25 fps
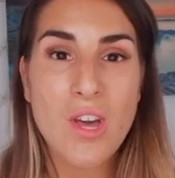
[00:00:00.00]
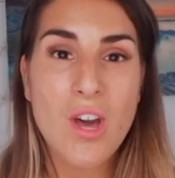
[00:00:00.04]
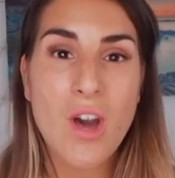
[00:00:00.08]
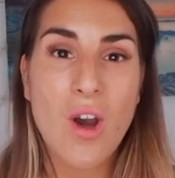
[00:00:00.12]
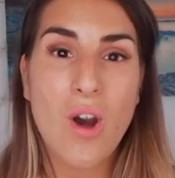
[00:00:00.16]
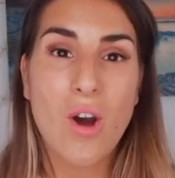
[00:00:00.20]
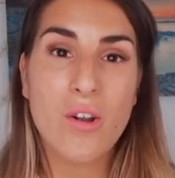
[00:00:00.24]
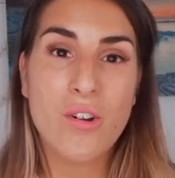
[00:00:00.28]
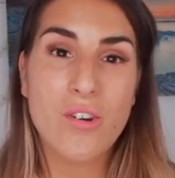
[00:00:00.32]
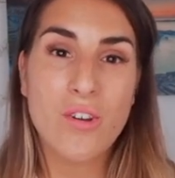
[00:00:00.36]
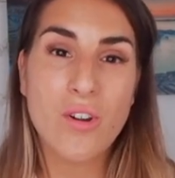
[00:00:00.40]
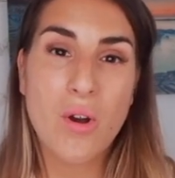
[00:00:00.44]

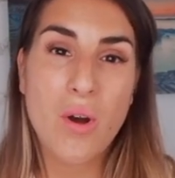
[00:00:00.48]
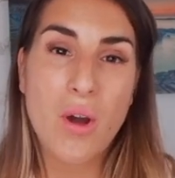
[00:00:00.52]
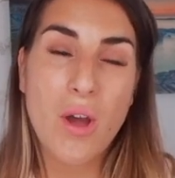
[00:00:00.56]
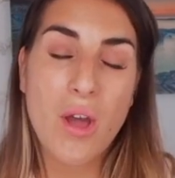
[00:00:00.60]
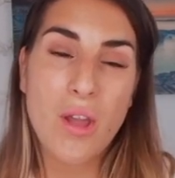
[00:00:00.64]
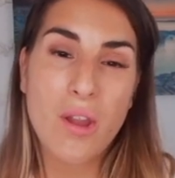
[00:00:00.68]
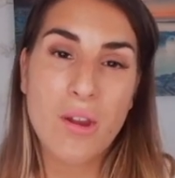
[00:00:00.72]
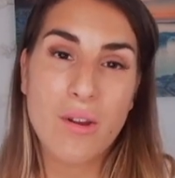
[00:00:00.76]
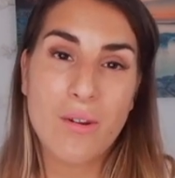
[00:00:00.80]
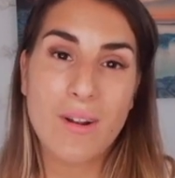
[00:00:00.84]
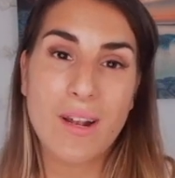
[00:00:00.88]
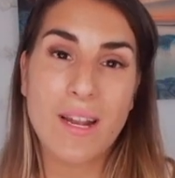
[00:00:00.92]
on not
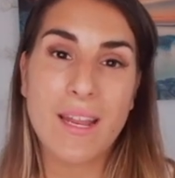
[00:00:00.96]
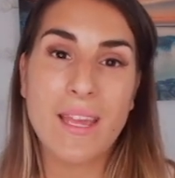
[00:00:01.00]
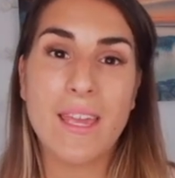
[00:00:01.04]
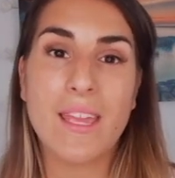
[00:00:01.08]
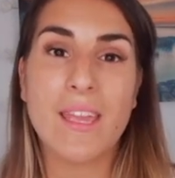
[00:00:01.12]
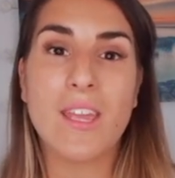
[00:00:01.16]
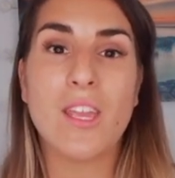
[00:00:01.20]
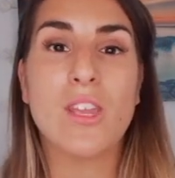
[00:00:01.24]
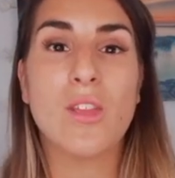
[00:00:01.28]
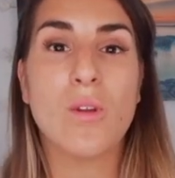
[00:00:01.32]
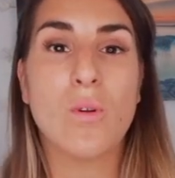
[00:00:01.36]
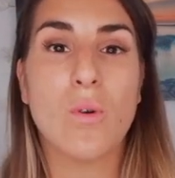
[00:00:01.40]
only
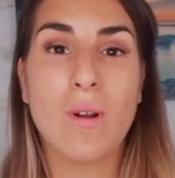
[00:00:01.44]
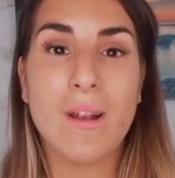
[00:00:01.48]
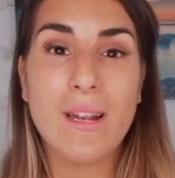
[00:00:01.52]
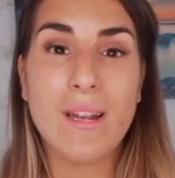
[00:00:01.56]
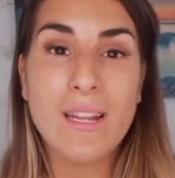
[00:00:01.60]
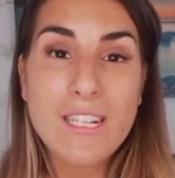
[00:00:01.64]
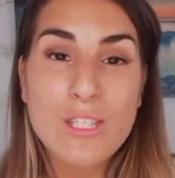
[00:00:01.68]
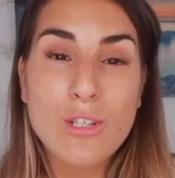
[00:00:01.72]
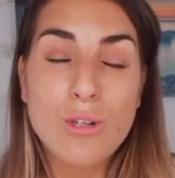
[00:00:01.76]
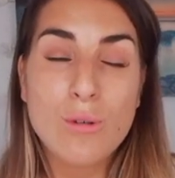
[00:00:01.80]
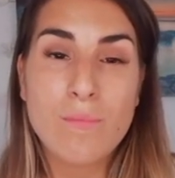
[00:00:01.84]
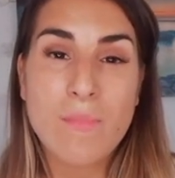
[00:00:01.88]
your
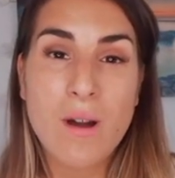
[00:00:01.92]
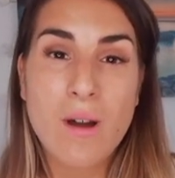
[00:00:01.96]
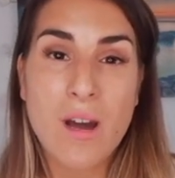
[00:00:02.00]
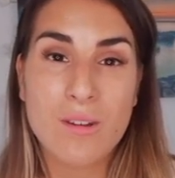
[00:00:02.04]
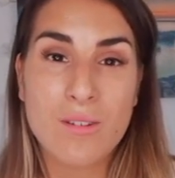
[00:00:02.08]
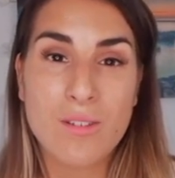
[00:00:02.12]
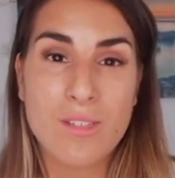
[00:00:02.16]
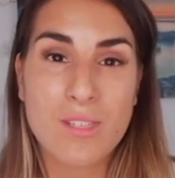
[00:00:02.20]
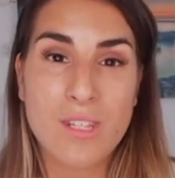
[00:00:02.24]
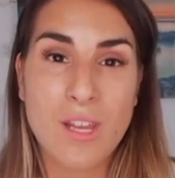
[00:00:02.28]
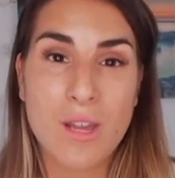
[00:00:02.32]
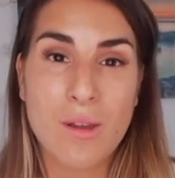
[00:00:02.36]
little
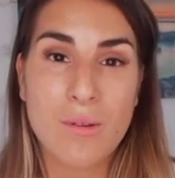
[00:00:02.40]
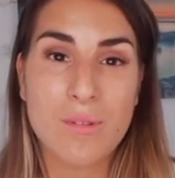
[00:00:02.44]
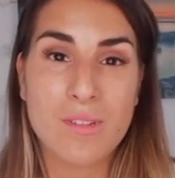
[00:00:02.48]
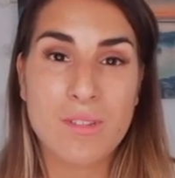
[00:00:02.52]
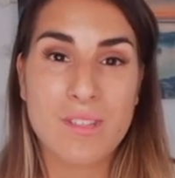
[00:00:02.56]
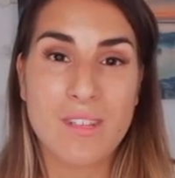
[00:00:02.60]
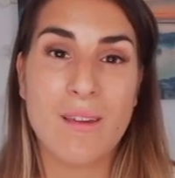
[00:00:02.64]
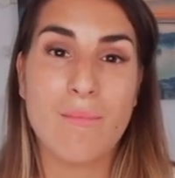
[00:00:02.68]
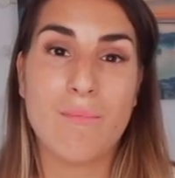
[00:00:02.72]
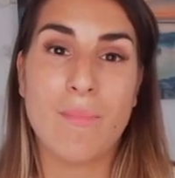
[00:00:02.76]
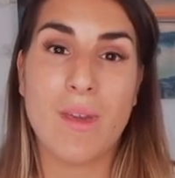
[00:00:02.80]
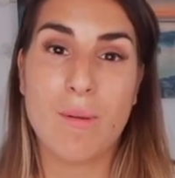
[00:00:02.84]
milestones
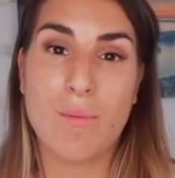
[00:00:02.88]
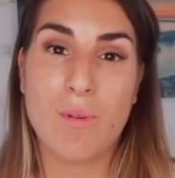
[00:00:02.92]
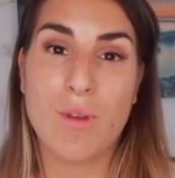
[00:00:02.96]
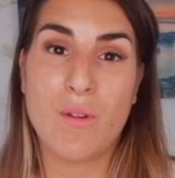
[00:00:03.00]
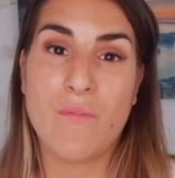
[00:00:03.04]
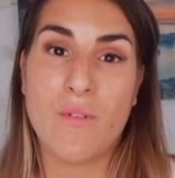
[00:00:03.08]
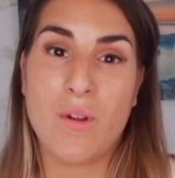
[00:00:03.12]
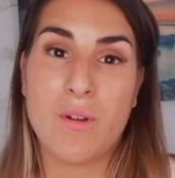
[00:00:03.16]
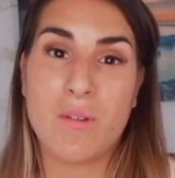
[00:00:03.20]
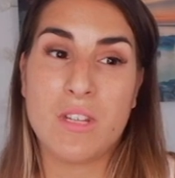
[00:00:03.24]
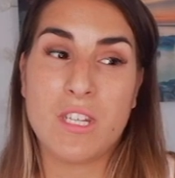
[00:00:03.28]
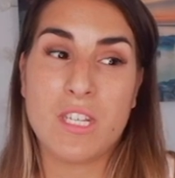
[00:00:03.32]
like maybe you've
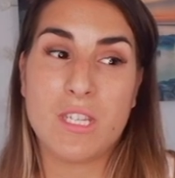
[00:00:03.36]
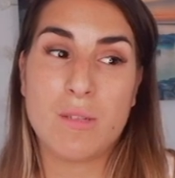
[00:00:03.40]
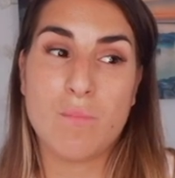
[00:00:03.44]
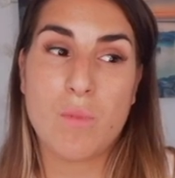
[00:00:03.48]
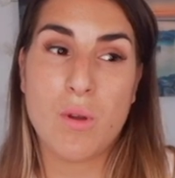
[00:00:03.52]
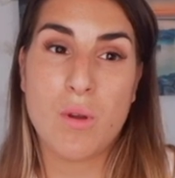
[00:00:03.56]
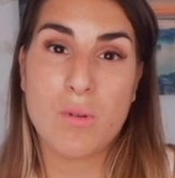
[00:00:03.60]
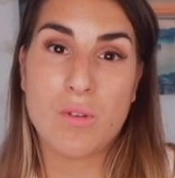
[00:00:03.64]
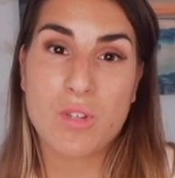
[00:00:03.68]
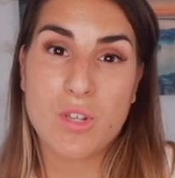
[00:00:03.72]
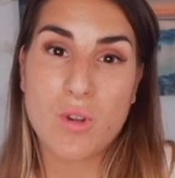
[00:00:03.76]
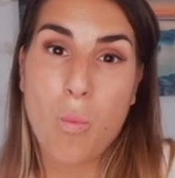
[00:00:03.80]
only
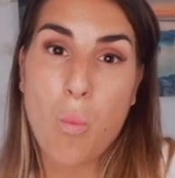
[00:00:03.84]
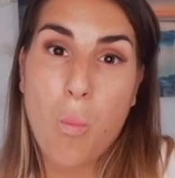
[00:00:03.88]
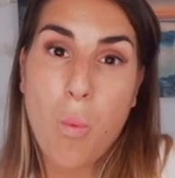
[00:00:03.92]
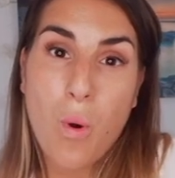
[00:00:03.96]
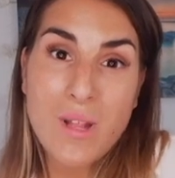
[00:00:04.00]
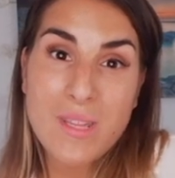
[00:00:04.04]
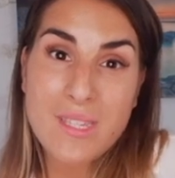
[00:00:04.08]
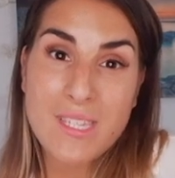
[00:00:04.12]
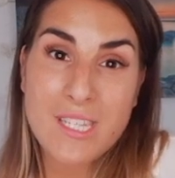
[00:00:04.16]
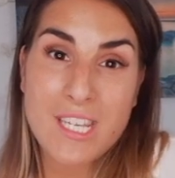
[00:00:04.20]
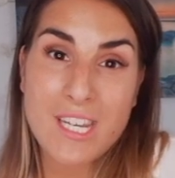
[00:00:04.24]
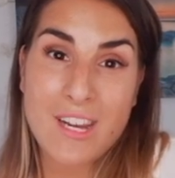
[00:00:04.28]
smoked
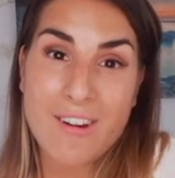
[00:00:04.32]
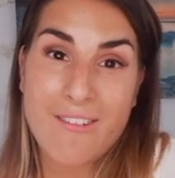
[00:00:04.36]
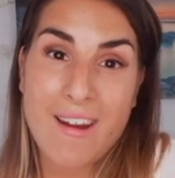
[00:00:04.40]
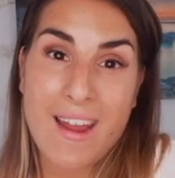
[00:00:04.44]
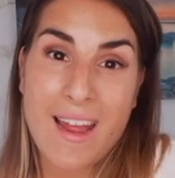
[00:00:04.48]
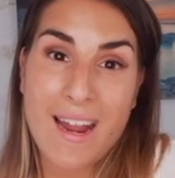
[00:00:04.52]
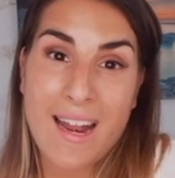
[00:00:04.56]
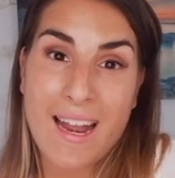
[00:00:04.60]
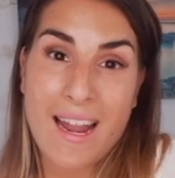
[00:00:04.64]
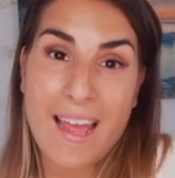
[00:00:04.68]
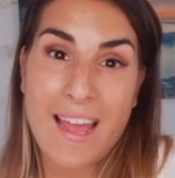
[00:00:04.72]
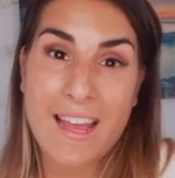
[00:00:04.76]
one
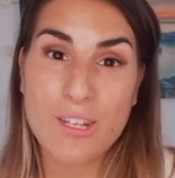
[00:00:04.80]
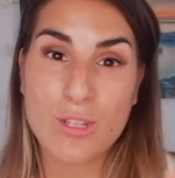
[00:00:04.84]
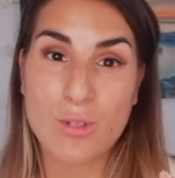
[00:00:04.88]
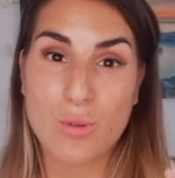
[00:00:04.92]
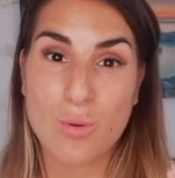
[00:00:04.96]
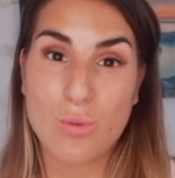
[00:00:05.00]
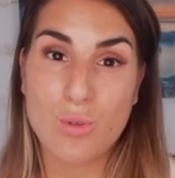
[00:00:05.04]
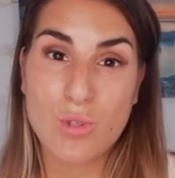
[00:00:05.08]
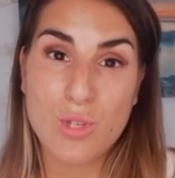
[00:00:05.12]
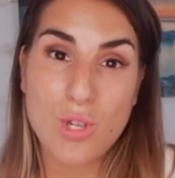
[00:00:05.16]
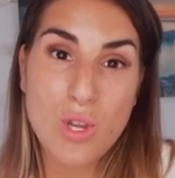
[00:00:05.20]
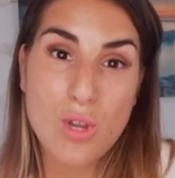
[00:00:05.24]
cigarette less or
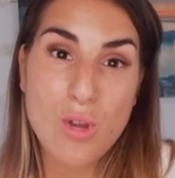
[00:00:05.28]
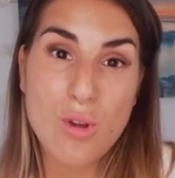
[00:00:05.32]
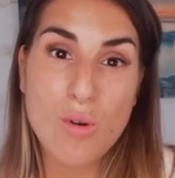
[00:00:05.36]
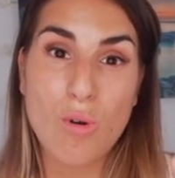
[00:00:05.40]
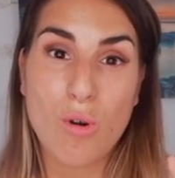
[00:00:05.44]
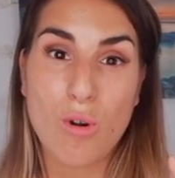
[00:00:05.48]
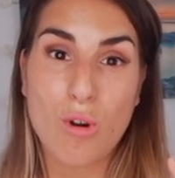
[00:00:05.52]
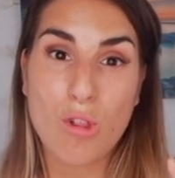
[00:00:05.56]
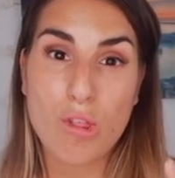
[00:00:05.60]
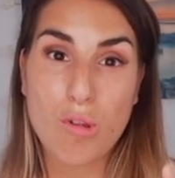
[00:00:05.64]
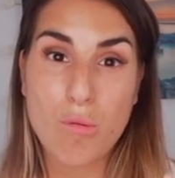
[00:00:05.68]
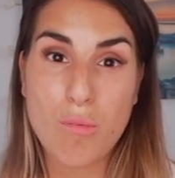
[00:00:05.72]
two
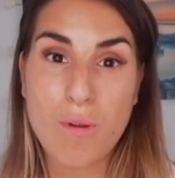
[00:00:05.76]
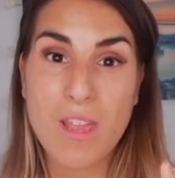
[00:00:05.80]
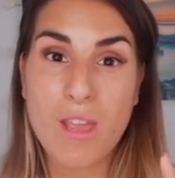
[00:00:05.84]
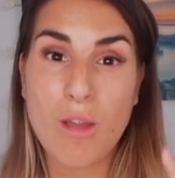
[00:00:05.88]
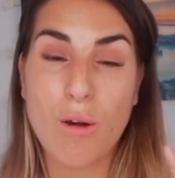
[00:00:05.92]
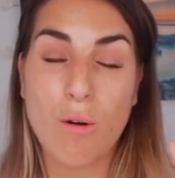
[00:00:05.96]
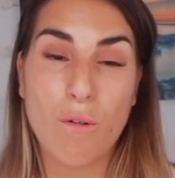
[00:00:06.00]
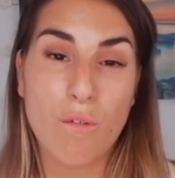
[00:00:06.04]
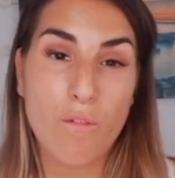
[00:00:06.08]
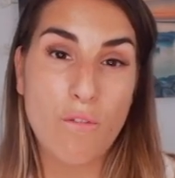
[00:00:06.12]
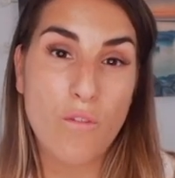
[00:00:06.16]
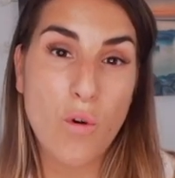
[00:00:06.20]
or three
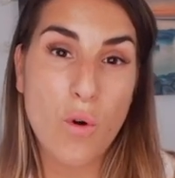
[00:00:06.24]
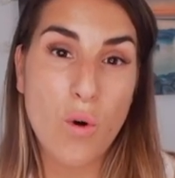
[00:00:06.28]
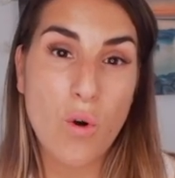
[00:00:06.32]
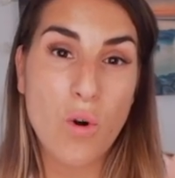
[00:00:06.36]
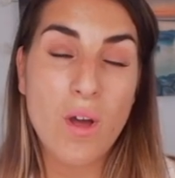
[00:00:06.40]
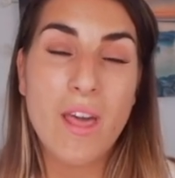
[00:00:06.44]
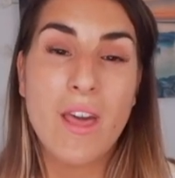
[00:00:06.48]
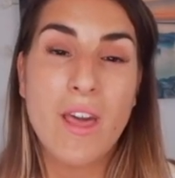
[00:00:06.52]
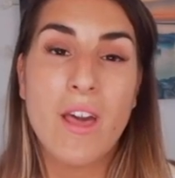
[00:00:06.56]
or four